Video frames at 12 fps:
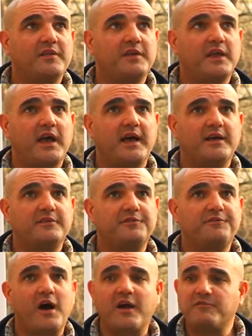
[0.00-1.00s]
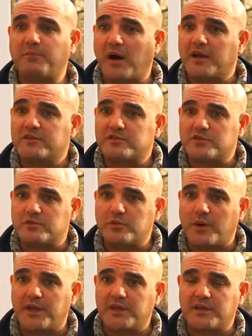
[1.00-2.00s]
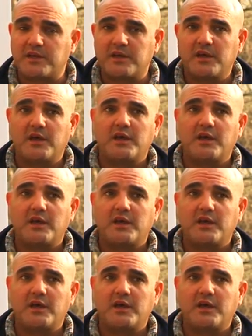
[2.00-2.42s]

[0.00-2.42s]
think I had 5 bites all week.